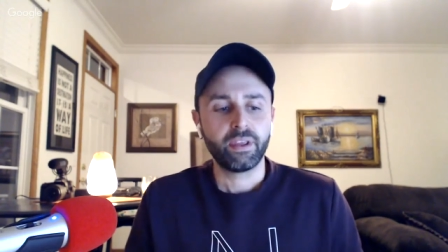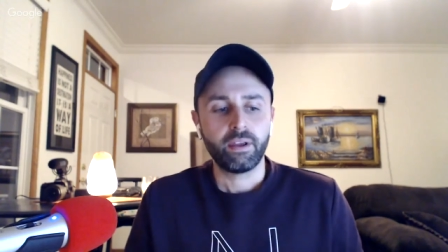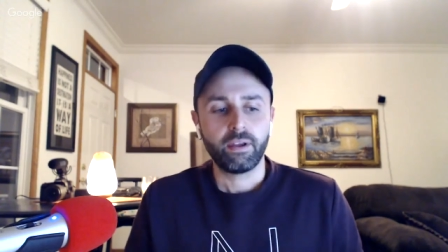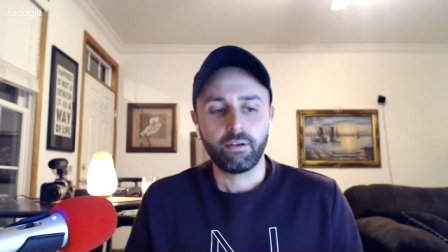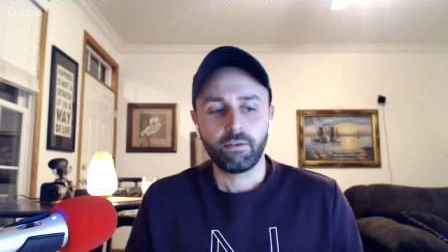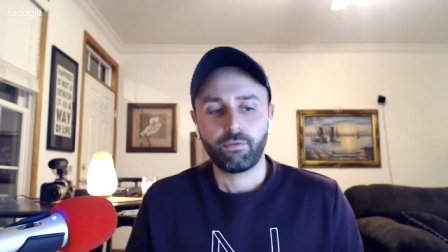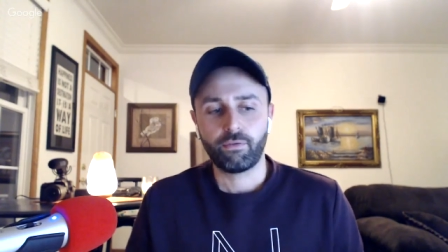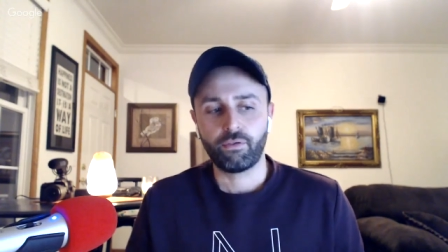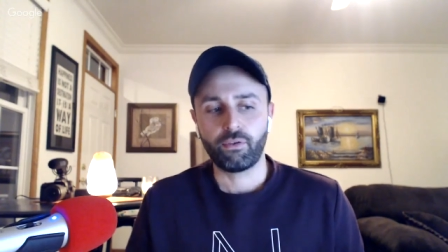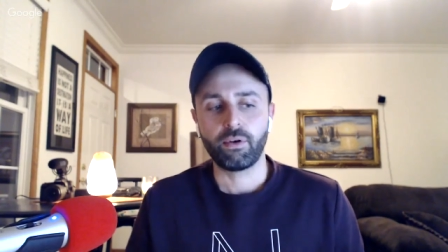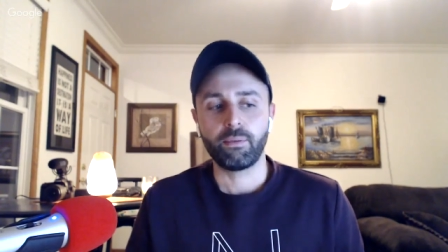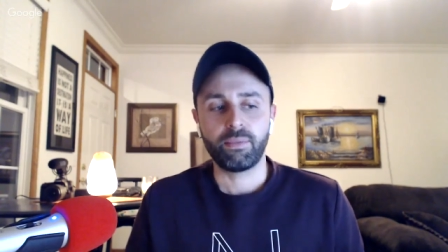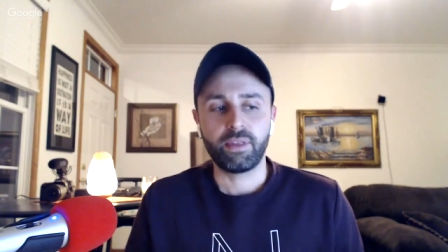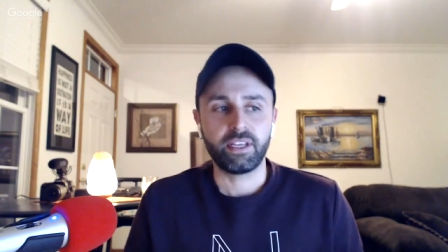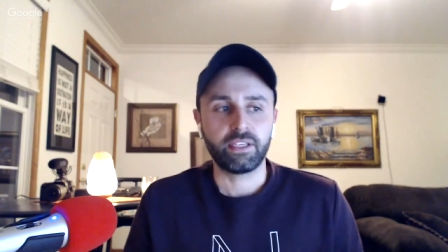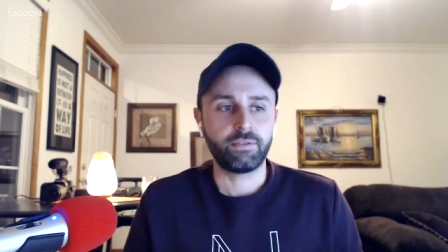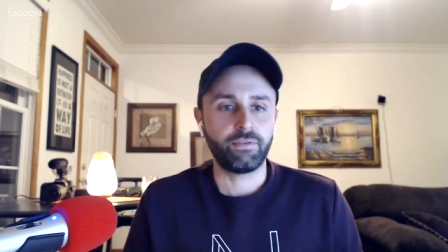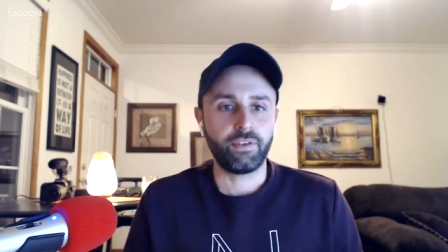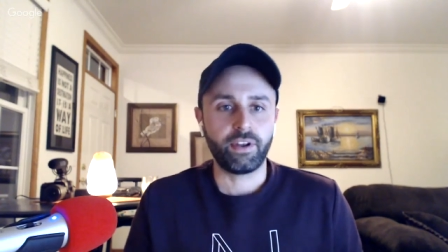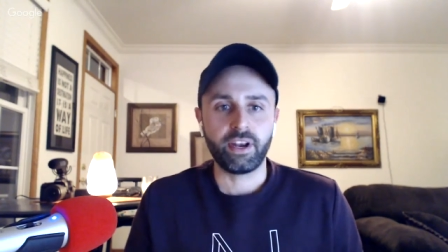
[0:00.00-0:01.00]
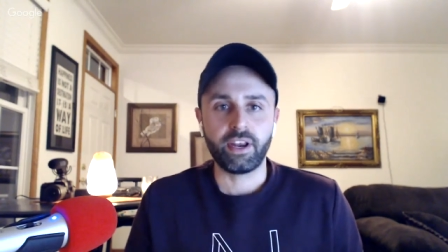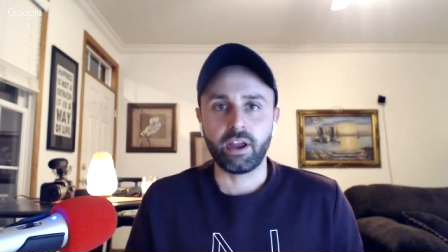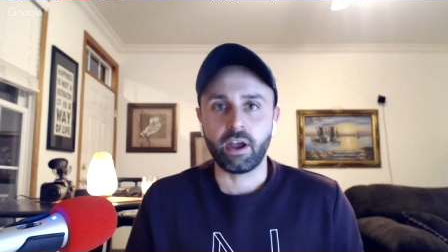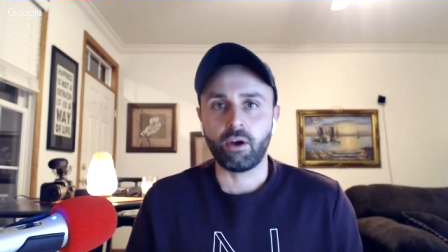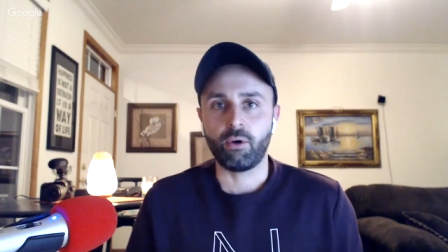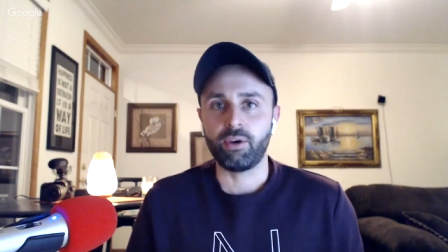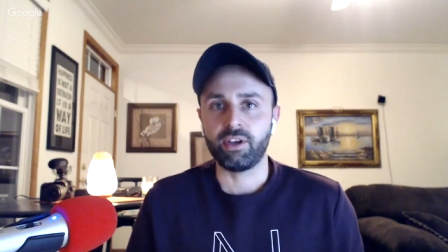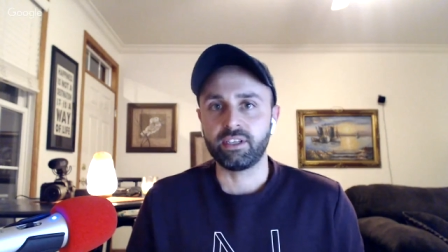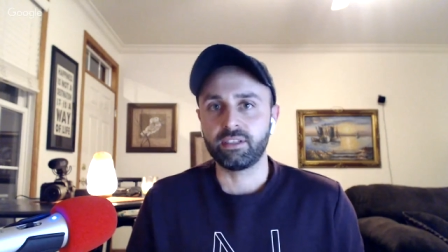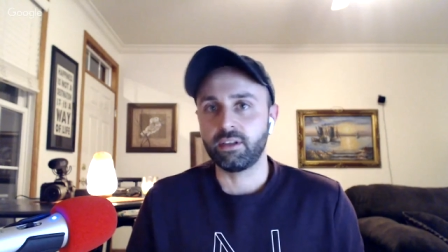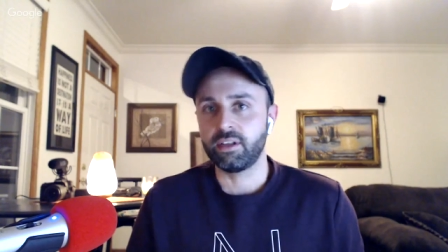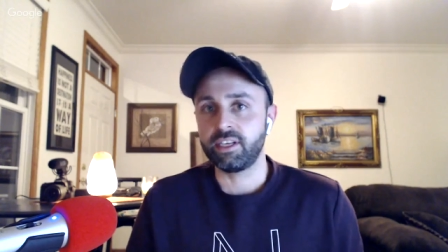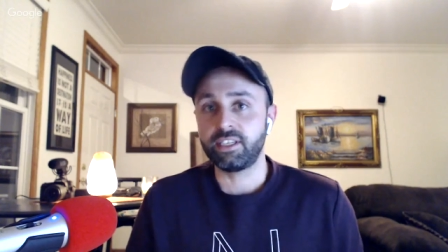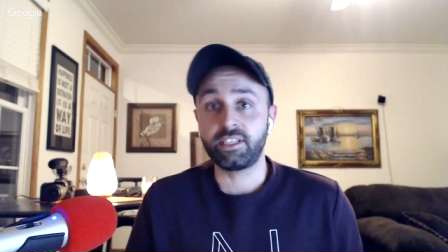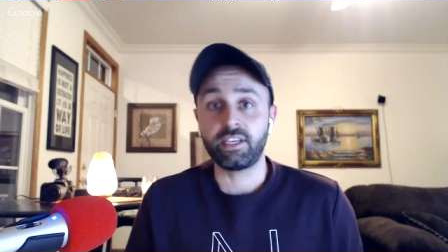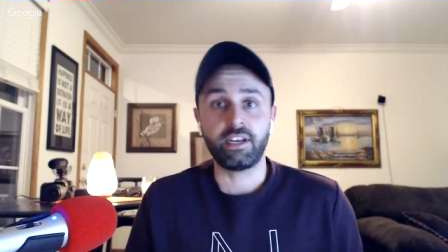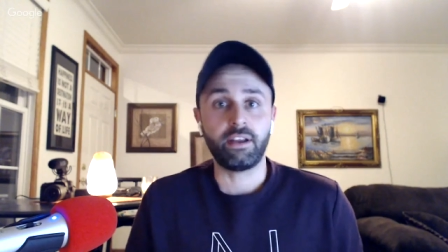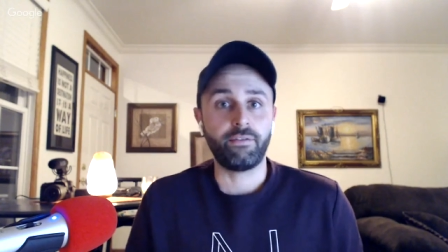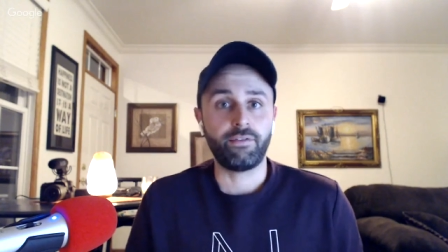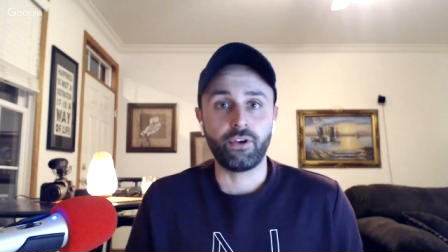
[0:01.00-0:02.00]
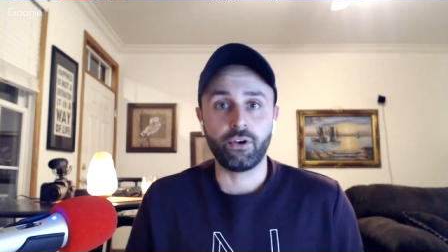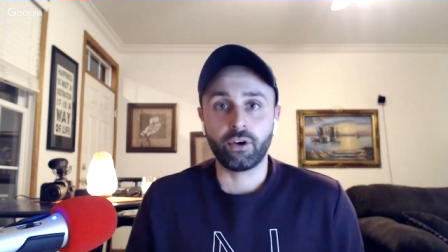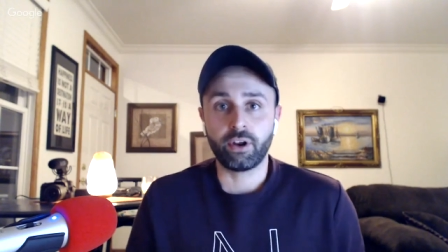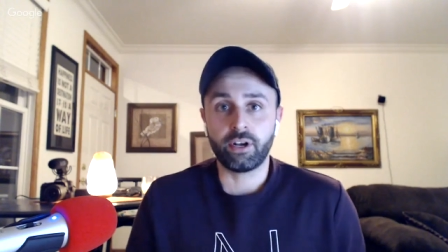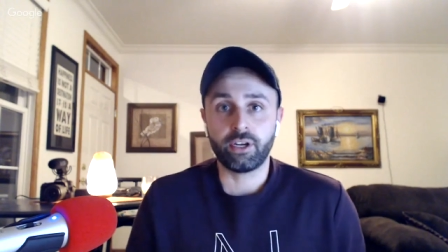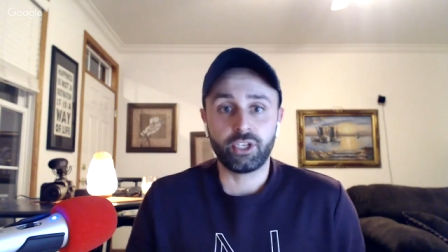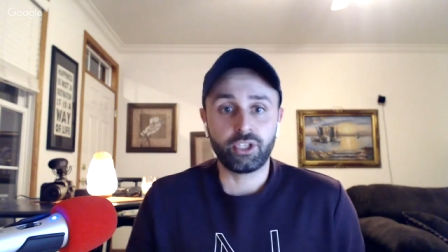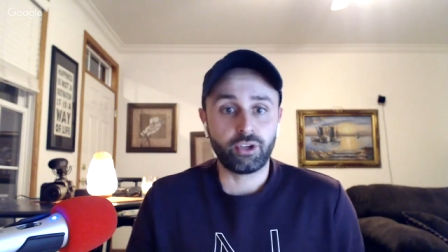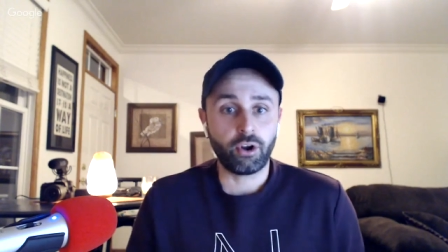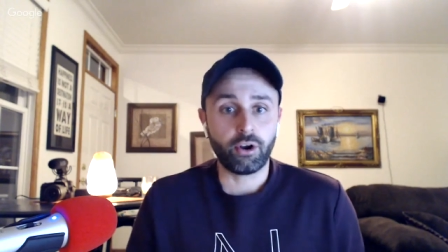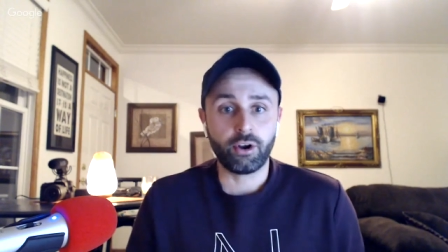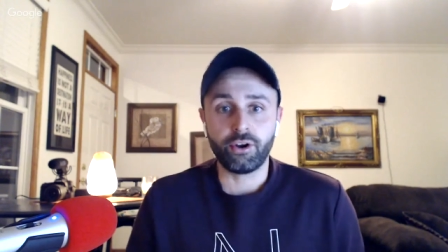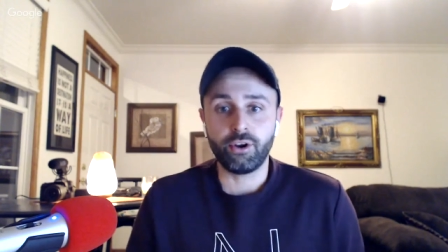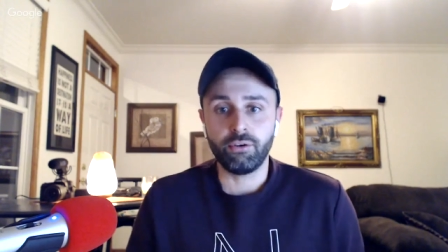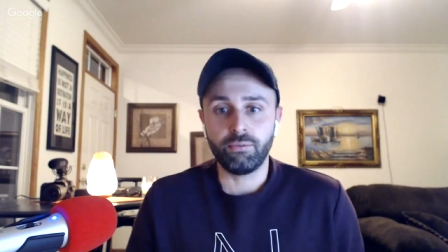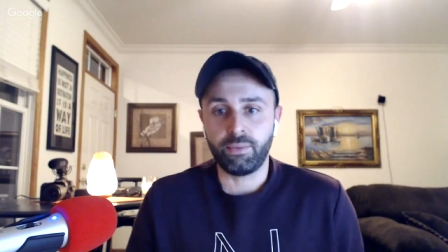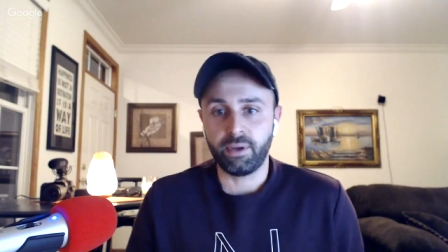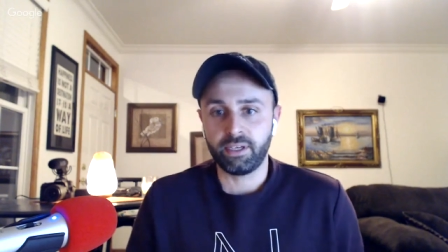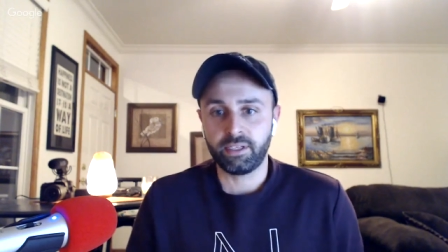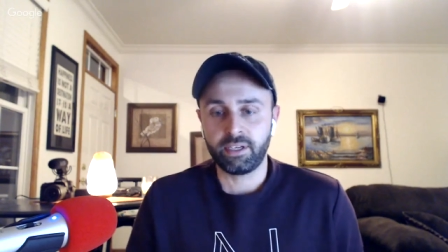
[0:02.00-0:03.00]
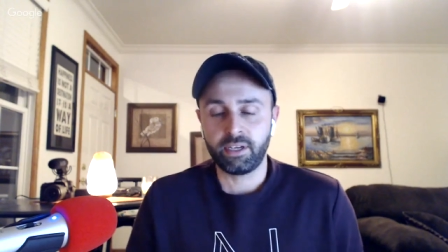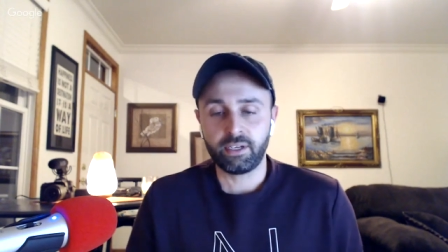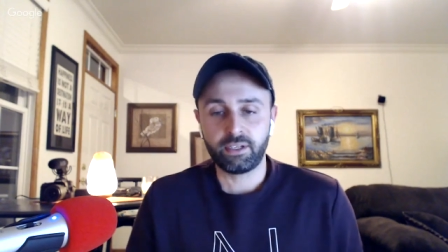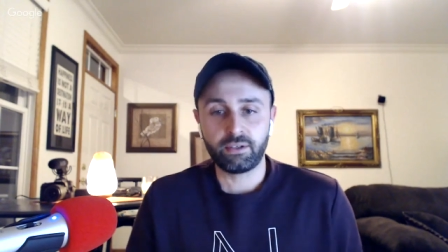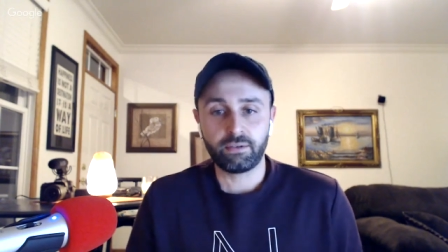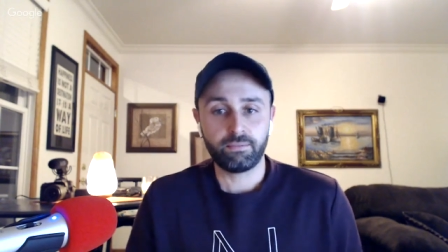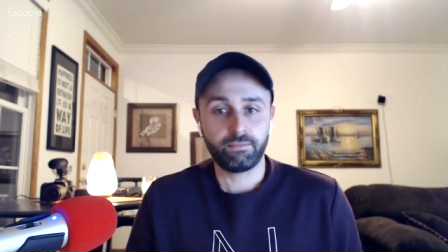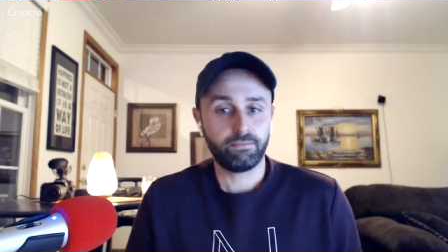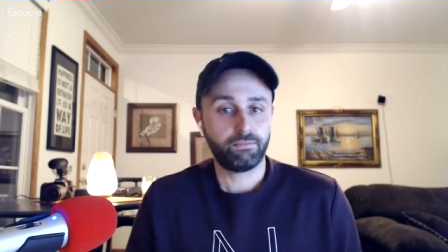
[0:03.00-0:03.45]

from this video is, listen, if you're going to start a new business,